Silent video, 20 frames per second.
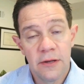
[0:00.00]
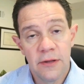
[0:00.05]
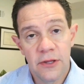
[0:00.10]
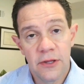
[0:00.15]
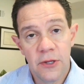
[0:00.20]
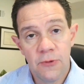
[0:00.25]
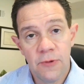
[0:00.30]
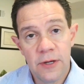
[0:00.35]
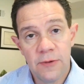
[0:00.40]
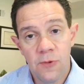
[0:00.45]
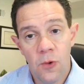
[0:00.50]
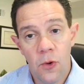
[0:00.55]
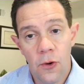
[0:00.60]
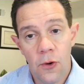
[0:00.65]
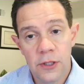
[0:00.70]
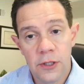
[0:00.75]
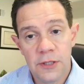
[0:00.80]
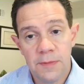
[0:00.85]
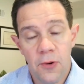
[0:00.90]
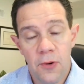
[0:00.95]
that the
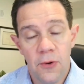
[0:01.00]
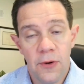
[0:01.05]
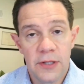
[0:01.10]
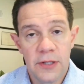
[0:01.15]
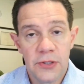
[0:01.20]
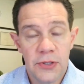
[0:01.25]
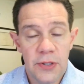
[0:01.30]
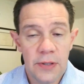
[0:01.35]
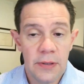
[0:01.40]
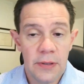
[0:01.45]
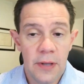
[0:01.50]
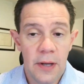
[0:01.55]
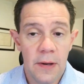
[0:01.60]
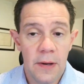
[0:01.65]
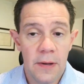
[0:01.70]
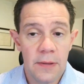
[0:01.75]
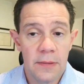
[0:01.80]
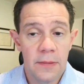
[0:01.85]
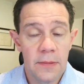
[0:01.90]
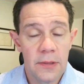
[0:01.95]
rewards points are,
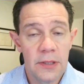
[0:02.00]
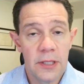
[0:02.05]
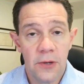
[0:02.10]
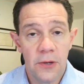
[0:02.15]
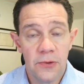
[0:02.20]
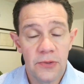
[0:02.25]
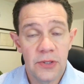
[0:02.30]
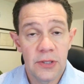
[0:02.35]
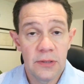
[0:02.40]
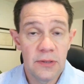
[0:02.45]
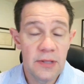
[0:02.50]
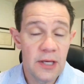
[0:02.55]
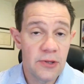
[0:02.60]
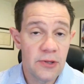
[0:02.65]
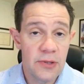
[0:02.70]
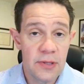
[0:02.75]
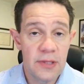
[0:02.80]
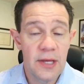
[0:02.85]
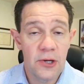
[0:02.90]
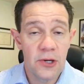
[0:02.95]
are you know, t- that,
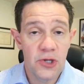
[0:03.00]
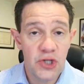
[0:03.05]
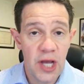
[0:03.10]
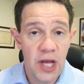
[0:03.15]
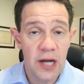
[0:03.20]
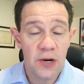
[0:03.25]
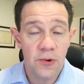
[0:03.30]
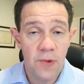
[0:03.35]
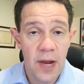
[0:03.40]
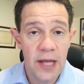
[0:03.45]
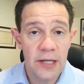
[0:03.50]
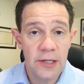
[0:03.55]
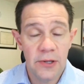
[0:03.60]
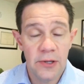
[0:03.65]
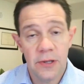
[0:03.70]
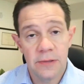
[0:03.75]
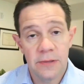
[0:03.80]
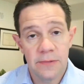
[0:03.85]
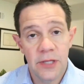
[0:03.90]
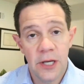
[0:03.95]
that are generated
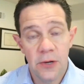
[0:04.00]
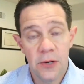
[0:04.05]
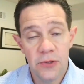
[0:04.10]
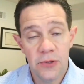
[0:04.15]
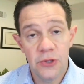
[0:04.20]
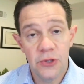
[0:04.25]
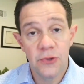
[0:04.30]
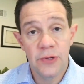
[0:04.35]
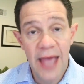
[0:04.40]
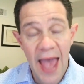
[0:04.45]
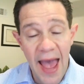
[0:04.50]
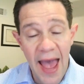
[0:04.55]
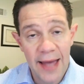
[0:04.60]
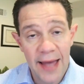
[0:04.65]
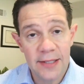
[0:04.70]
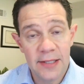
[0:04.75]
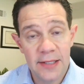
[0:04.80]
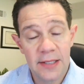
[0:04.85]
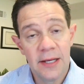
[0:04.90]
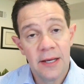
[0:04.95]
or, you know, you
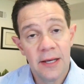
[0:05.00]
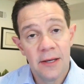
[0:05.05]
get,